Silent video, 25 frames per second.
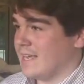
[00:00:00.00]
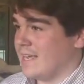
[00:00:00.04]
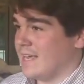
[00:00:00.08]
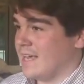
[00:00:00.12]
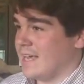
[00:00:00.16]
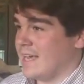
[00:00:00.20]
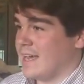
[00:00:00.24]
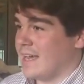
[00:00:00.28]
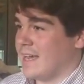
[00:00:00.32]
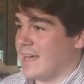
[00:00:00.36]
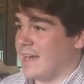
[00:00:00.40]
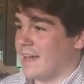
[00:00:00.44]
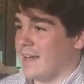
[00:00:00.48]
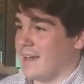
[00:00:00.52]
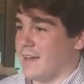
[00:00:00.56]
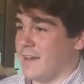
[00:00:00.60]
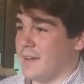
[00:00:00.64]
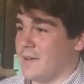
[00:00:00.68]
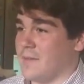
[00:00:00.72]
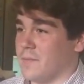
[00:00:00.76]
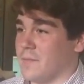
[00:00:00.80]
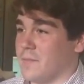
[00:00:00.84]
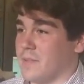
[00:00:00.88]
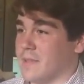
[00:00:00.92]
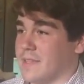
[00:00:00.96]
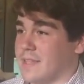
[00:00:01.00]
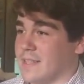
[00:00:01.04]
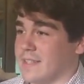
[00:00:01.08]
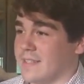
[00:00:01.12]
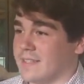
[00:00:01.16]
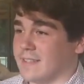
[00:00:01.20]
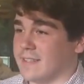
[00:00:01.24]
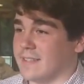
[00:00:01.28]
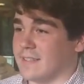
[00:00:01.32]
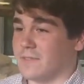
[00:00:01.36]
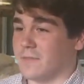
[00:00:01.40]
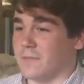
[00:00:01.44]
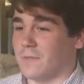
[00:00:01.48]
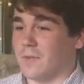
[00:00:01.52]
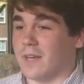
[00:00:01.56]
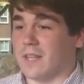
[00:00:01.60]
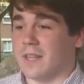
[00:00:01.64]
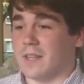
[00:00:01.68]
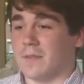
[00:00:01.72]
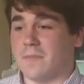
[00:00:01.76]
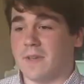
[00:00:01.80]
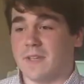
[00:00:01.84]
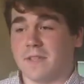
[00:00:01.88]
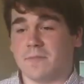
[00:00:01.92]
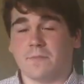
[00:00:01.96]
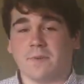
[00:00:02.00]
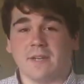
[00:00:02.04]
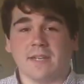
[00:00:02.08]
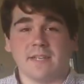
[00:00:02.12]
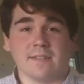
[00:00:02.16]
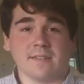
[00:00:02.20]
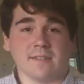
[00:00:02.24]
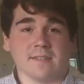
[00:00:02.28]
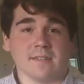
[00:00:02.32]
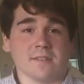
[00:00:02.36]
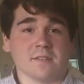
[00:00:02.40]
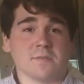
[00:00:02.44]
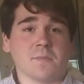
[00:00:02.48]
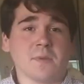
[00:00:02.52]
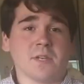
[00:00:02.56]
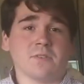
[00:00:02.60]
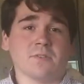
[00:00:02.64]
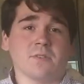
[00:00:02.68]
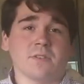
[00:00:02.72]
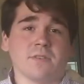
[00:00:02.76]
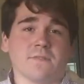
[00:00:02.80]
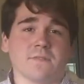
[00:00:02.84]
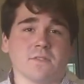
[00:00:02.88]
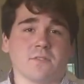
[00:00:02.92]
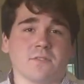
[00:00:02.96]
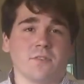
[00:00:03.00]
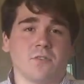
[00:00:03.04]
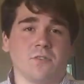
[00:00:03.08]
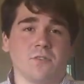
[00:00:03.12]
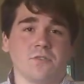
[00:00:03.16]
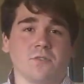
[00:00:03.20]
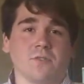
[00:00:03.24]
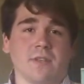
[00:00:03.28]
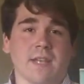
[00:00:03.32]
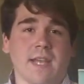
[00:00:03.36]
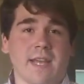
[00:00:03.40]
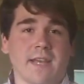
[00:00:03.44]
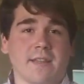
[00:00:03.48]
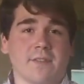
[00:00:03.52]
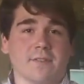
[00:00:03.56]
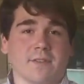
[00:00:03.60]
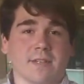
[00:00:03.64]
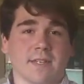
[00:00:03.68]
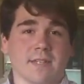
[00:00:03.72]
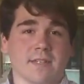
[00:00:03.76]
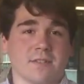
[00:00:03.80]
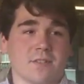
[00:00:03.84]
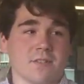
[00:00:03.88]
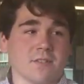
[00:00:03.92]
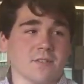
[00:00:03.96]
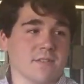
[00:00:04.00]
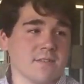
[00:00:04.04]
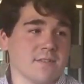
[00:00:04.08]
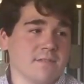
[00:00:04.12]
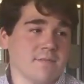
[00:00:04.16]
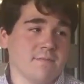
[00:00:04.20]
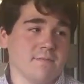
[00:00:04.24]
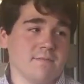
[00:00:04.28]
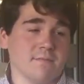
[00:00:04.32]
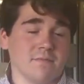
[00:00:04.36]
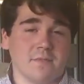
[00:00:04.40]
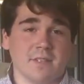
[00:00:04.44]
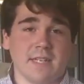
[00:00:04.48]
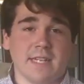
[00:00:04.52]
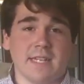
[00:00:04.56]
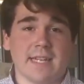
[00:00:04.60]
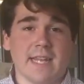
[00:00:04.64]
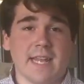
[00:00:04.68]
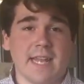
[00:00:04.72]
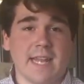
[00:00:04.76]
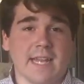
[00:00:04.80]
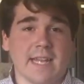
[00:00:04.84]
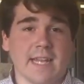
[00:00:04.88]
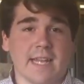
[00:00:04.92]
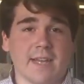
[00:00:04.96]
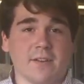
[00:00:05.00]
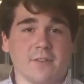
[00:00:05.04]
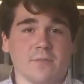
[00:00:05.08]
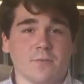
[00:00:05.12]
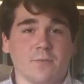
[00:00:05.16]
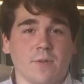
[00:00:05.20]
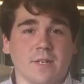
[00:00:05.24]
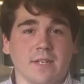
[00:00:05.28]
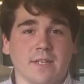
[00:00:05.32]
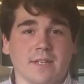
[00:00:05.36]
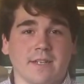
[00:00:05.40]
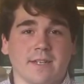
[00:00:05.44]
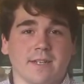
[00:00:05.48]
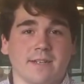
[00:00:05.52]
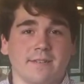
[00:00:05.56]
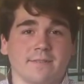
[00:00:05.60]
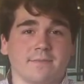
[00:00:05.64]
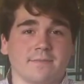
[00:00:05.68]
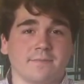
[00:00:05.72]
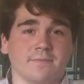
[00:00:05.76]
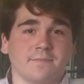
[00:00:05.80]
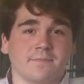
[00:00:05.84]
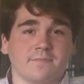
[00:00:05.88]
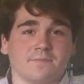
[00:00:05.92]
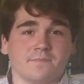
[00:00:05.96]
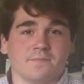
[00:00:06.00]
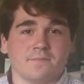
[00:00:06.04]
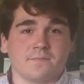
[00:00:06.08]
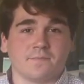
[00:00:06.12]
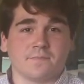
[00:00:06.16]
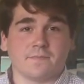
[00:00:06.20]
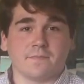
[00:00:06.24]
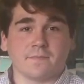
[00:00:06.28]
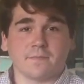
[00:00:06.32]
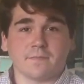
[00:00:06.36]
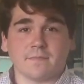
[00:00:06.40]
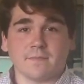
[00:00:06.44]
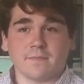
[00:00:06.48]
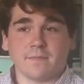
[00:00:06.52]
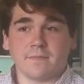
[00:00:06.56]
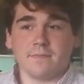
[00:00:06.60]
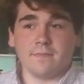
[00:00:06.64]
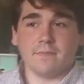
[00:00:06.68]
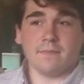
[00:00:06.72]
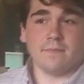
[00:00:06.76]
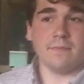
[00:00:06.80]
Sure. But this is one of the best places, especially for social gatherings, just getting to hang out and whatnot. You bet, you bet.